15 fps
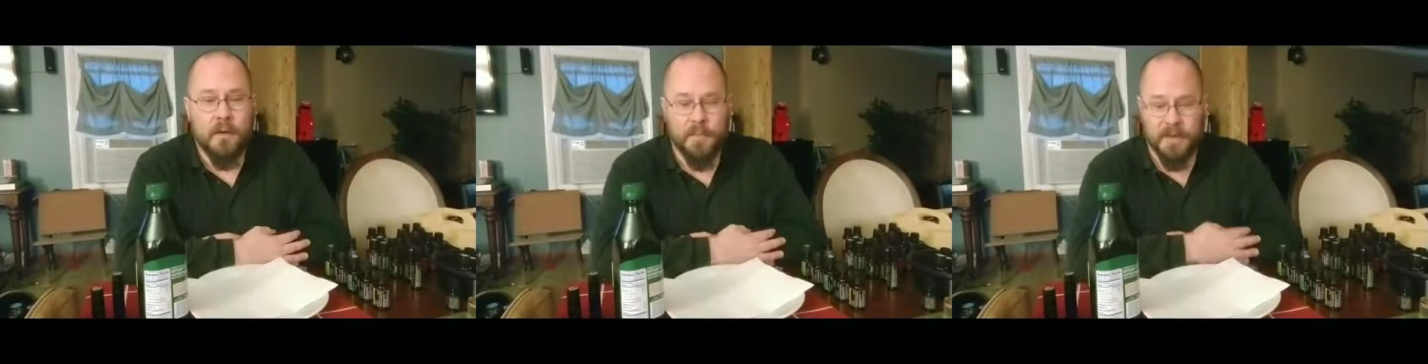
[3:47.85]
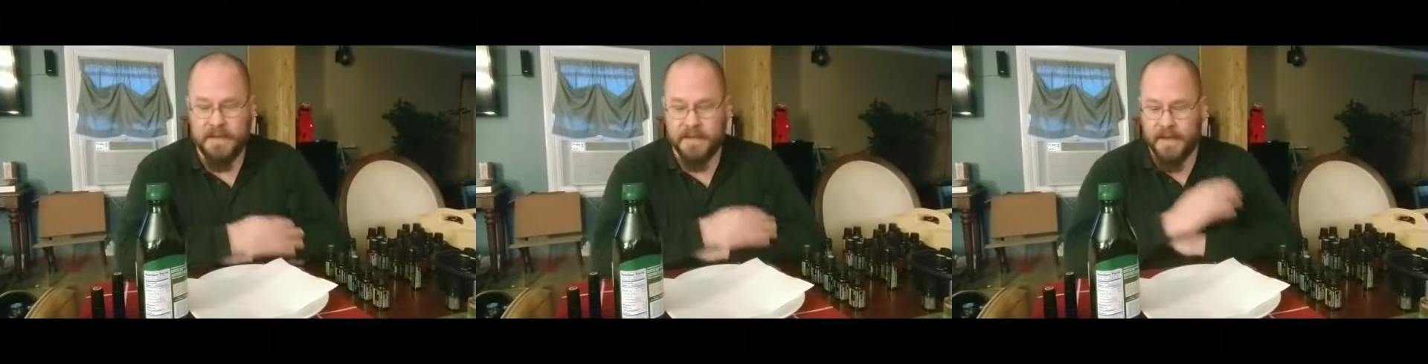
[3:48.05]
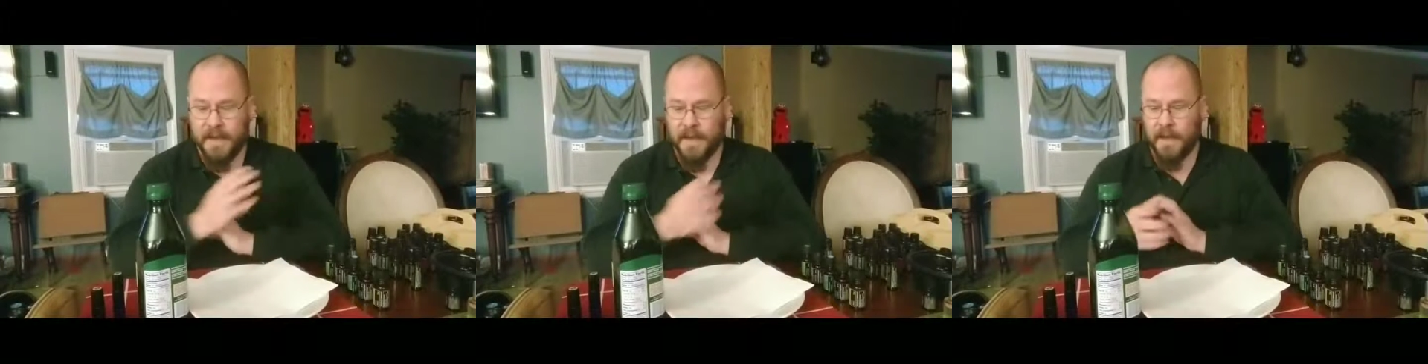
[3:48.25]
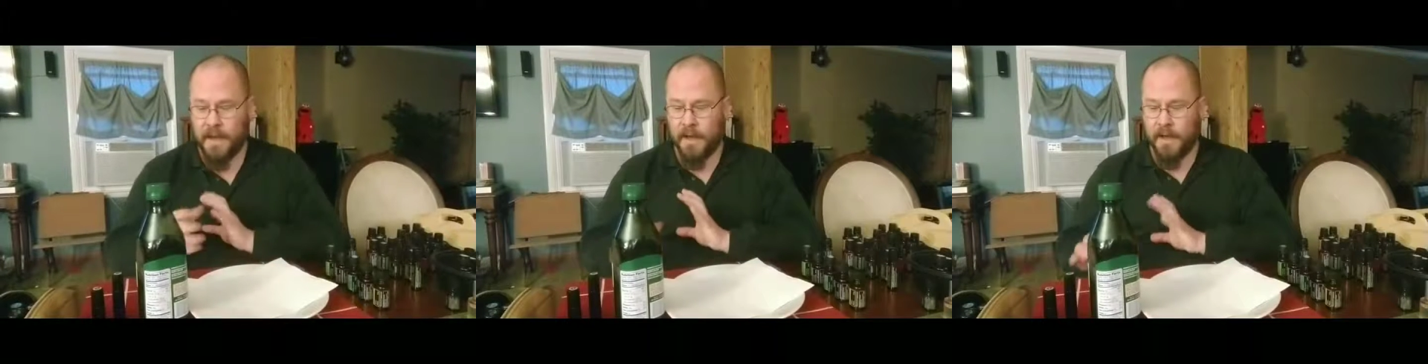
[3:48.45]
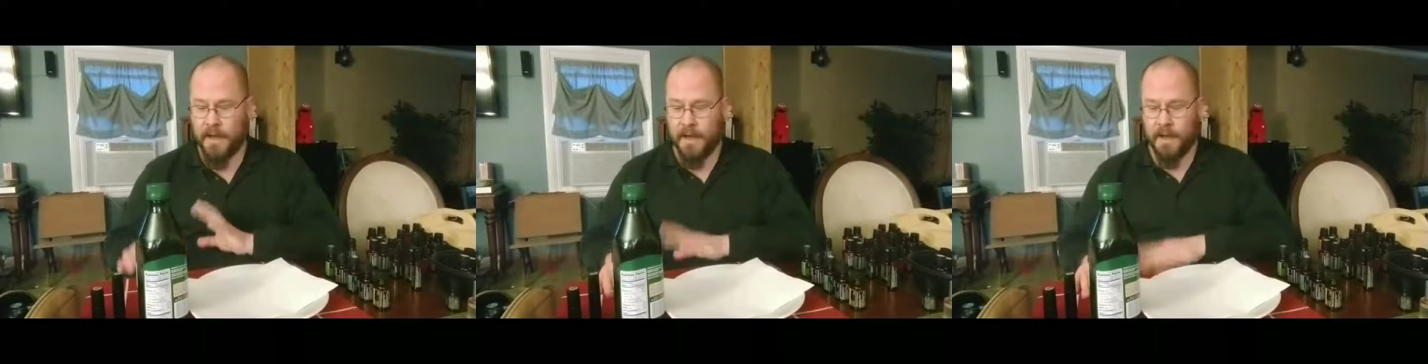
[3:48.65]
But today
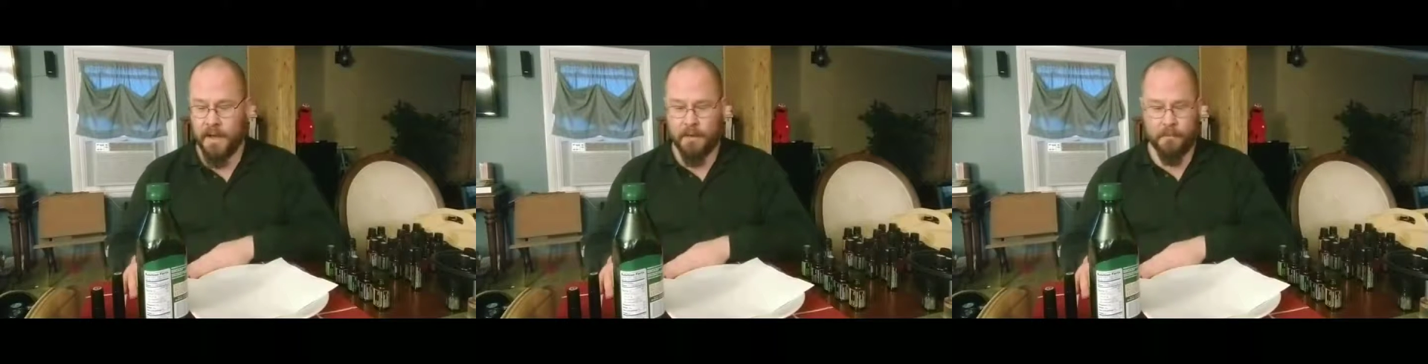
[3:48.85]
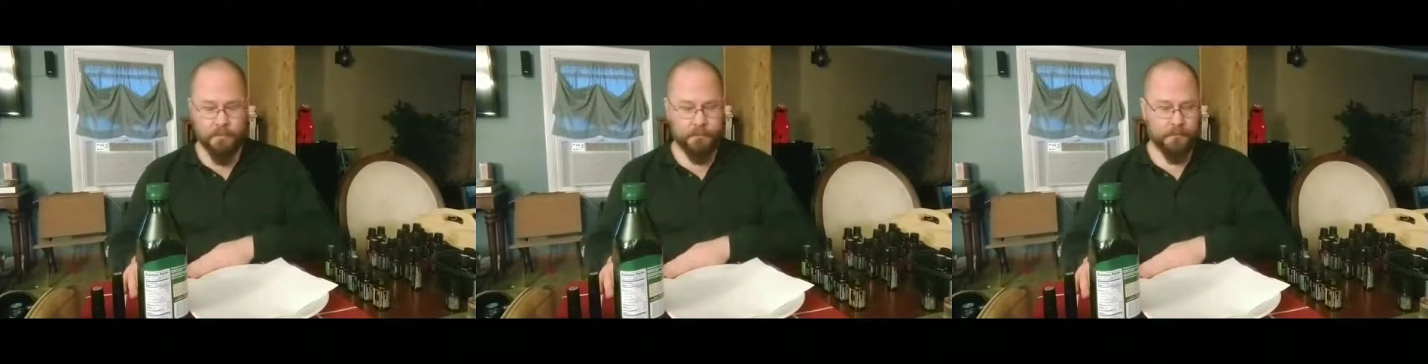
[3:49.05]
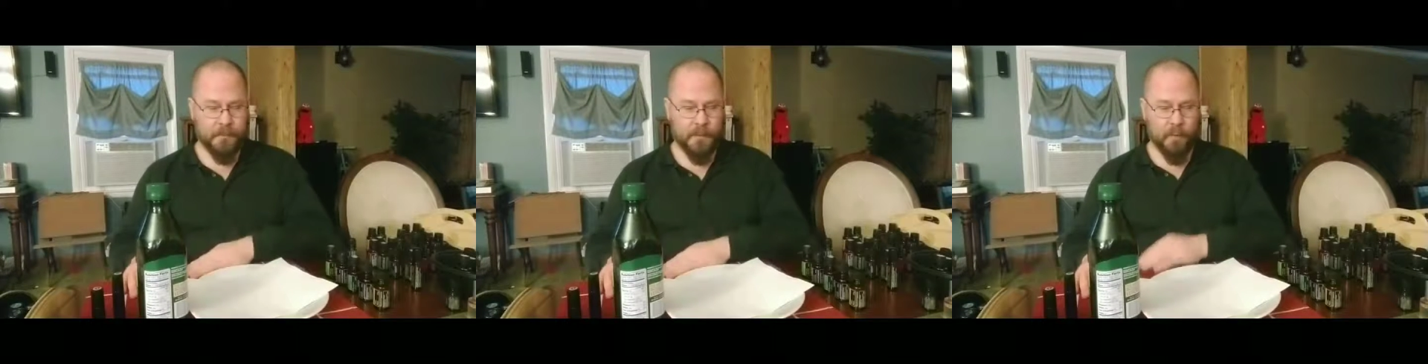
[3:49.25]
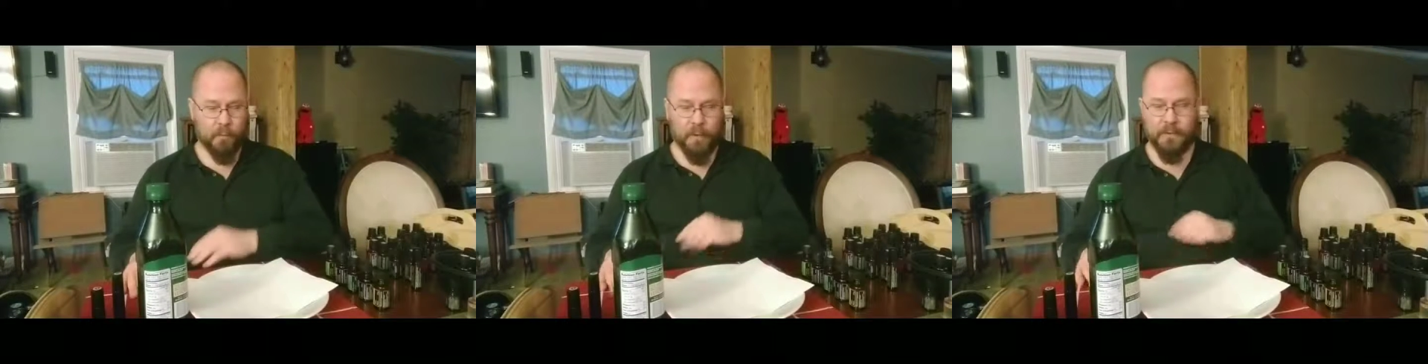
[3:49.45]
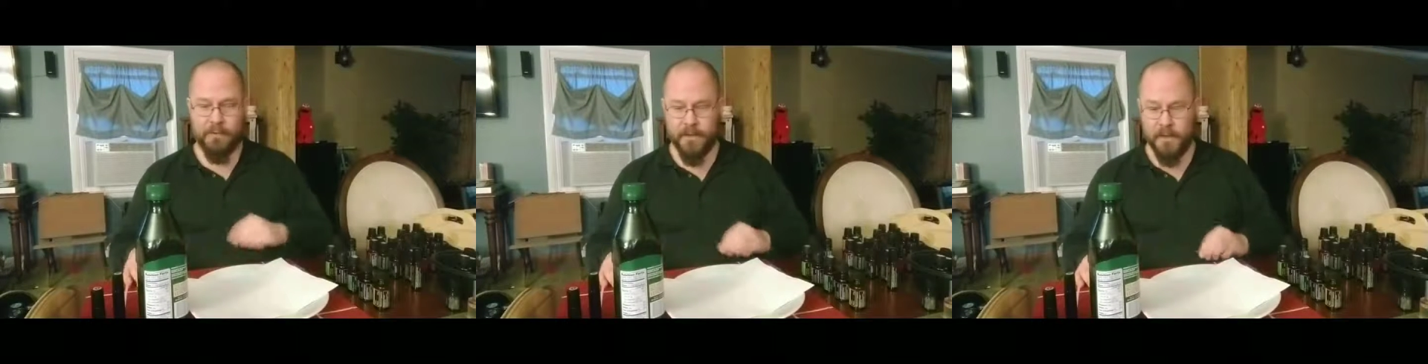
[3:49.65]
I am
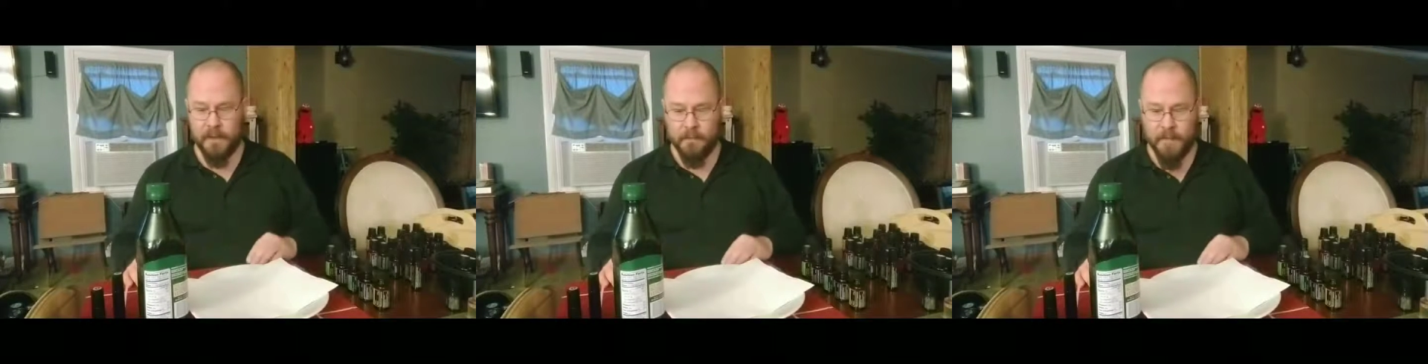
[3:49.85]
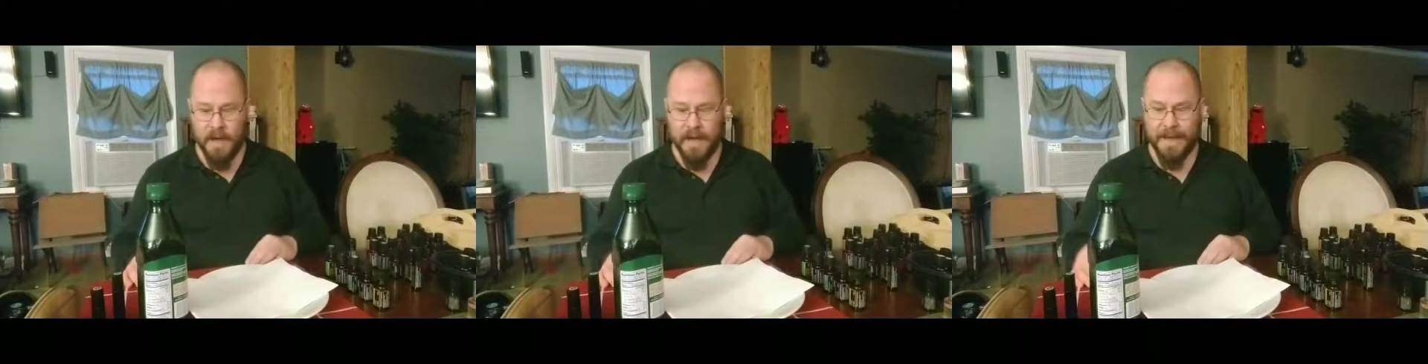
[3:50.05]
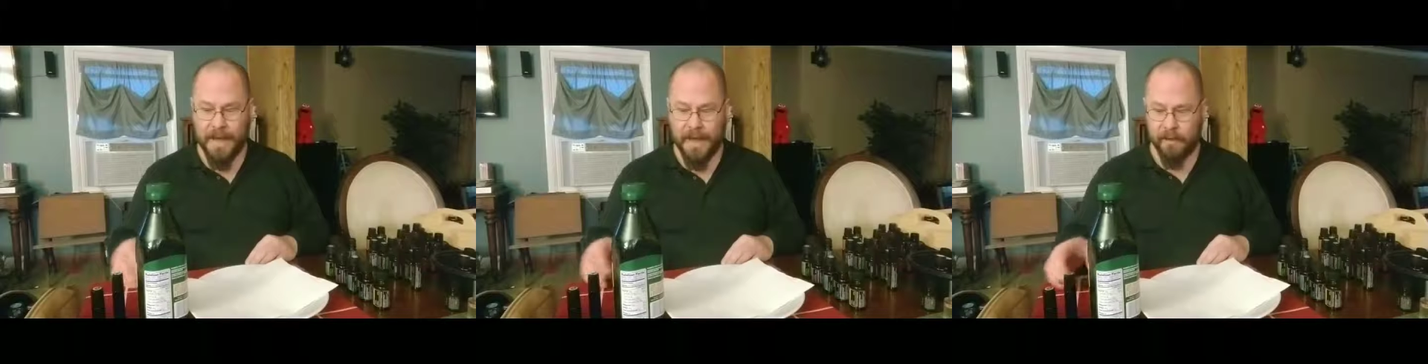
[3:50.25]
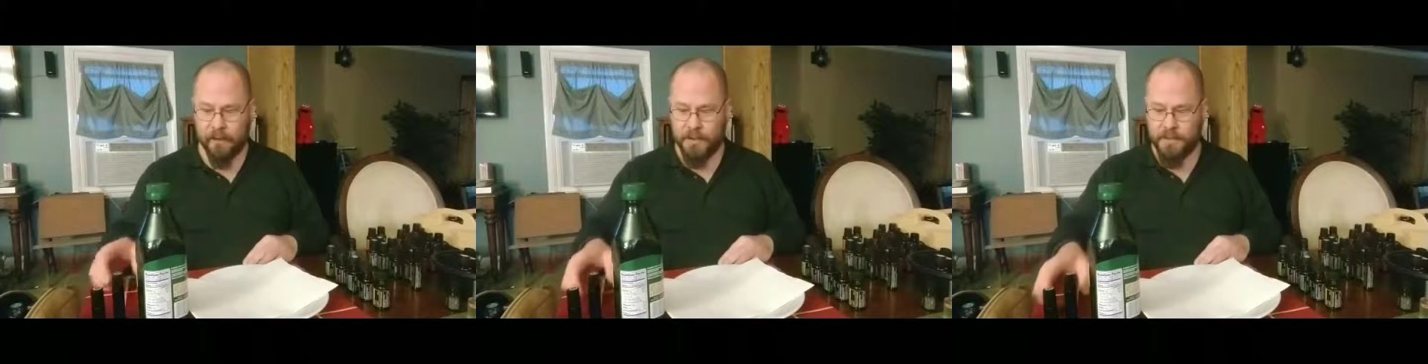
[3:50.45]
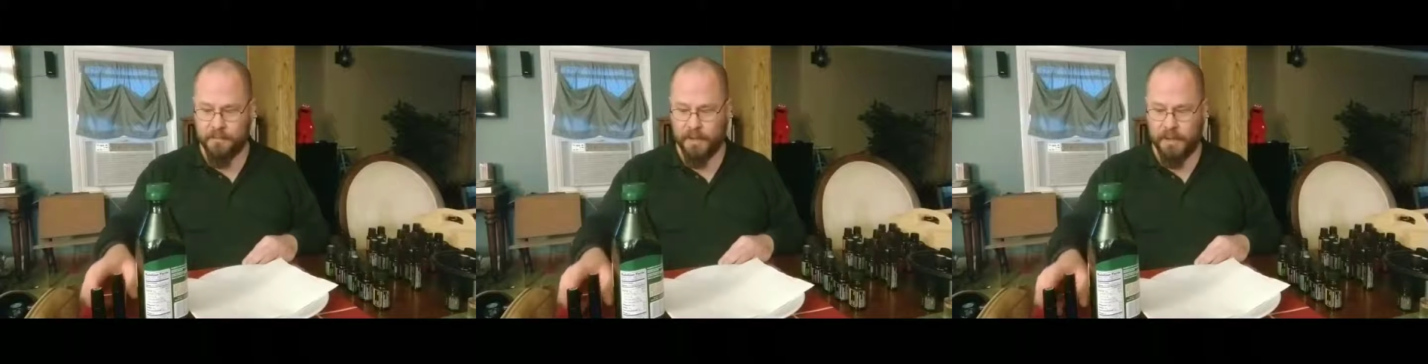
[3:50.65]
refilling my
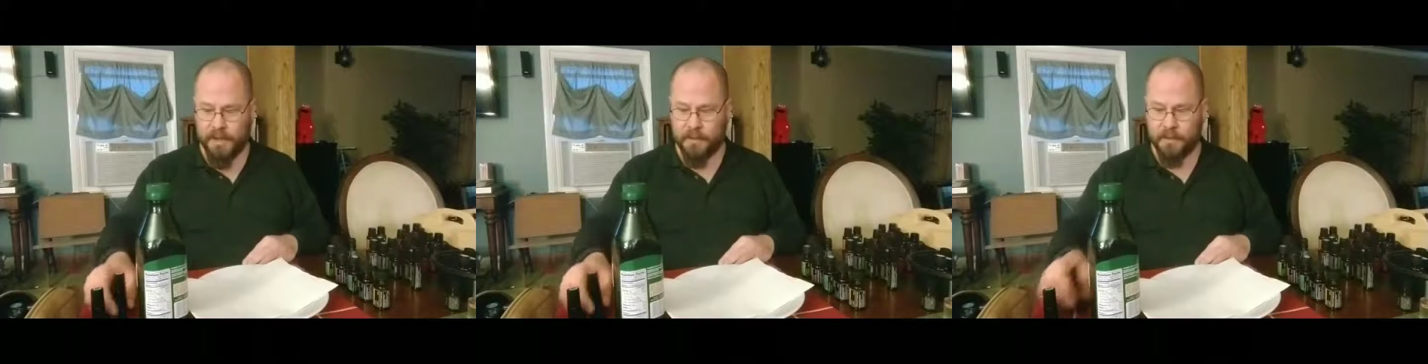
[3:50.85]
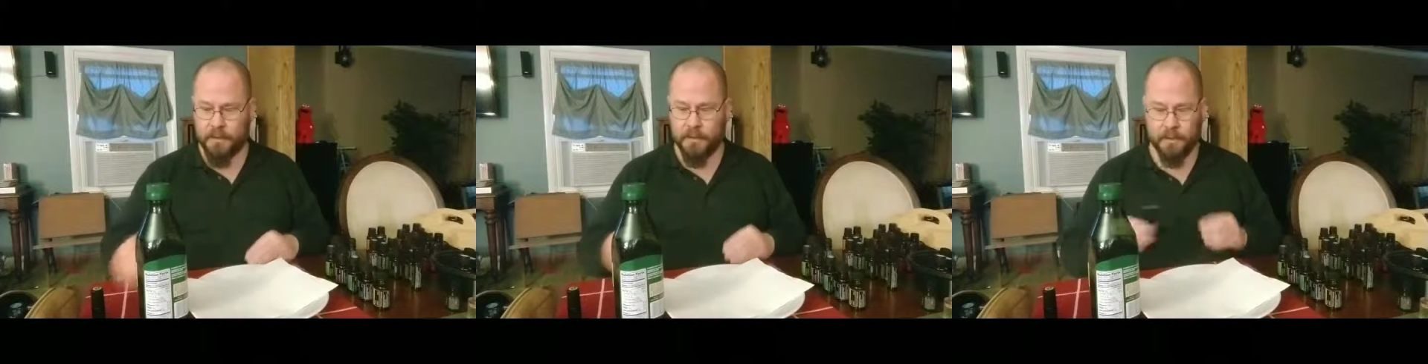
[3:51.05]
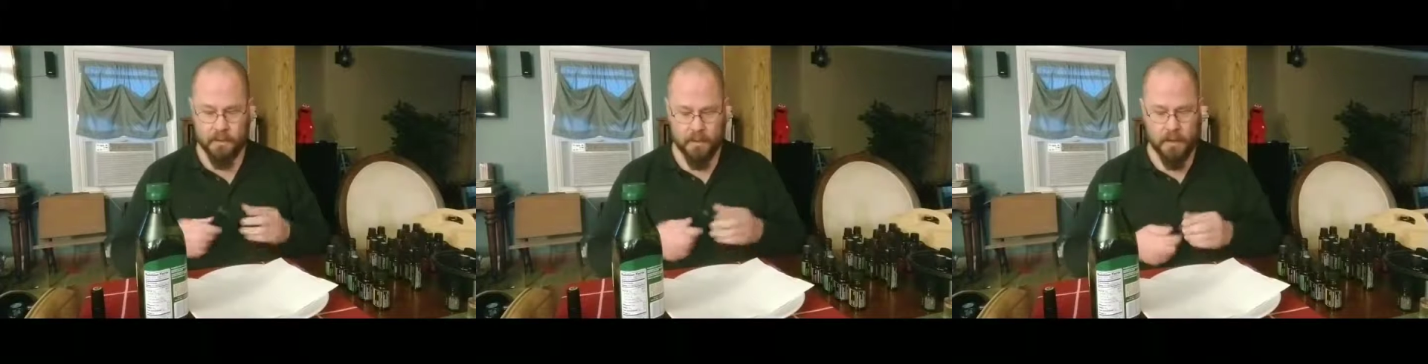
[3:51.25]
allergy blend,